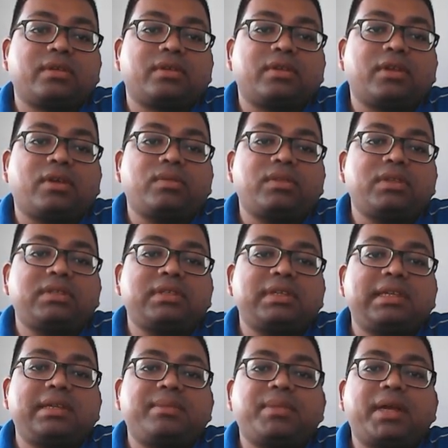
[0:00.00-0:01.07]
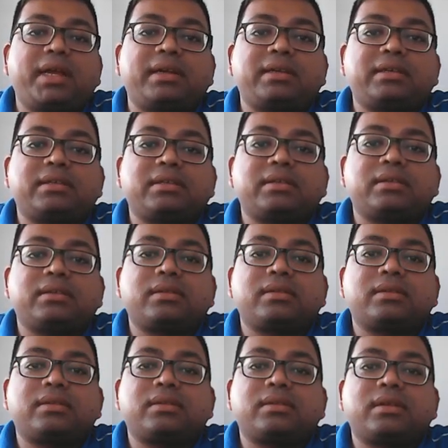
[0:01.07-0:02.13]
Now this element
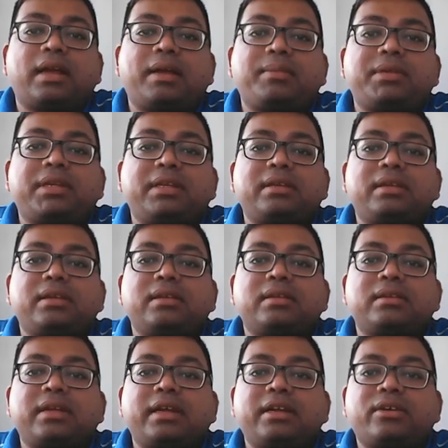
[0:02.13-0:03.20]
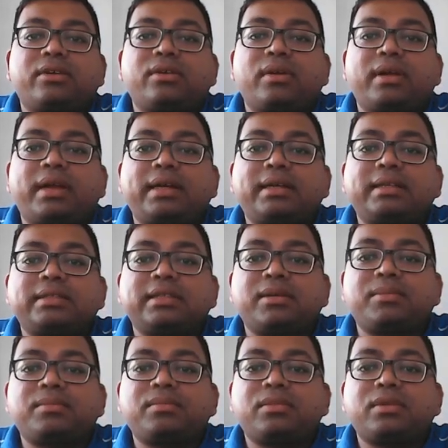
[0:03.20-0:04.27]
I am taking right now at
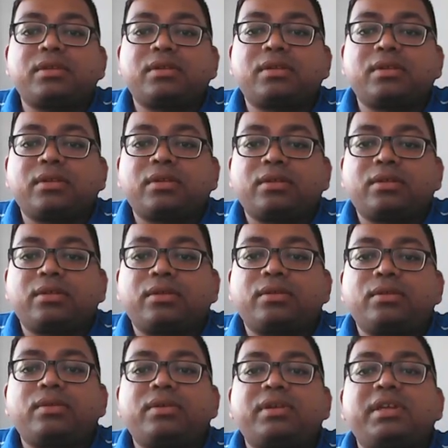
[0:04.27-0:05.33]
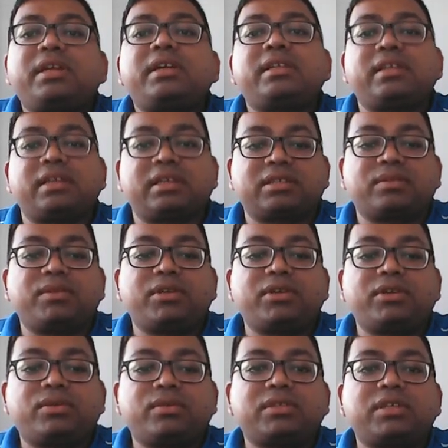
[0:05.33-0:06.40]
some radius. We
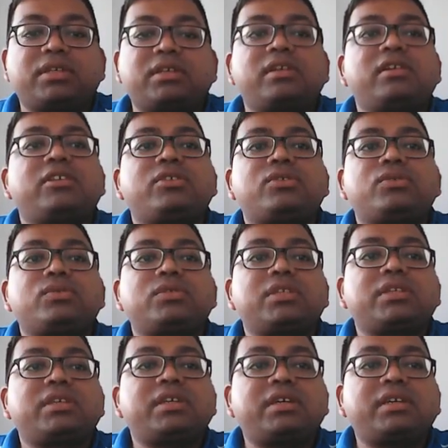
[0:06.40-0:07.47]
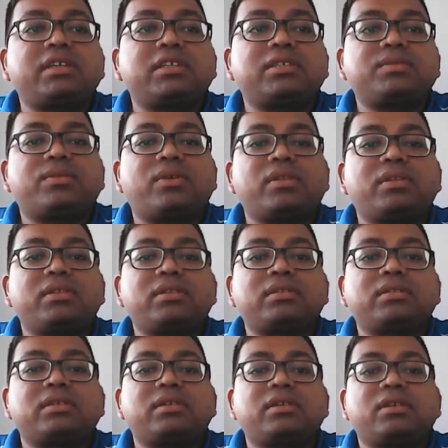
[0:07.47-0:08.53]
need to certainly choose a radius for
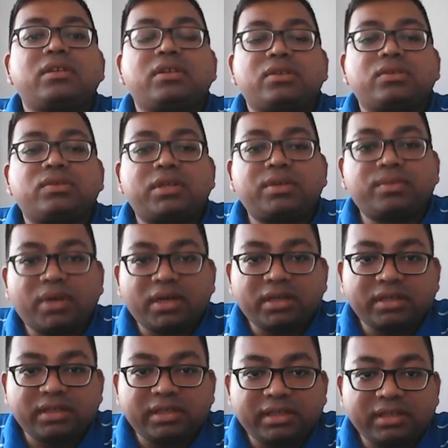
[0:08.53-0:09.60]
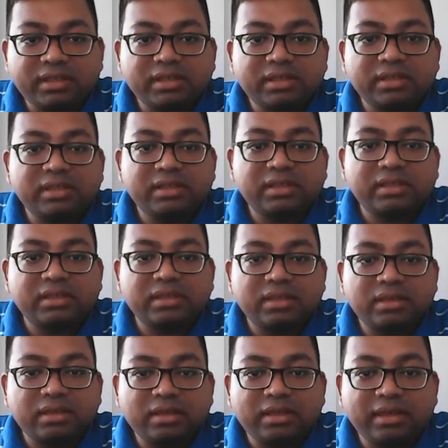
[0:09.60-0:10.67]
this. So at what radius this
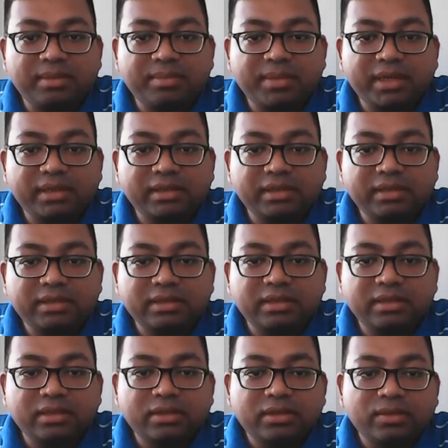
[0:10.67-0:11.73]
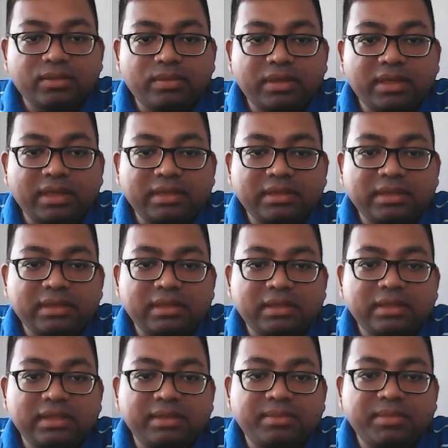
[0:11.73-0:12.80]
element is, you can see
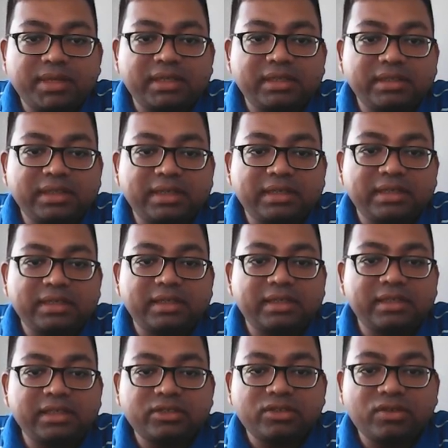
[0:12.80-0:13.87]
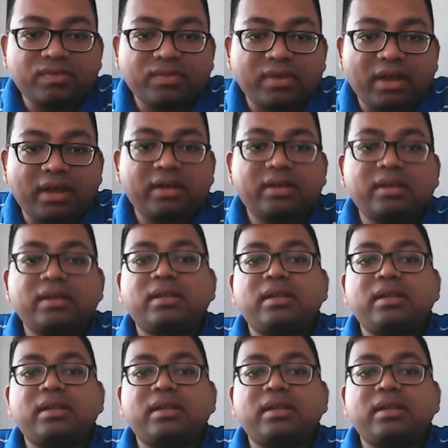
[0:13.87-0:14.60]
this element is at a radius of r,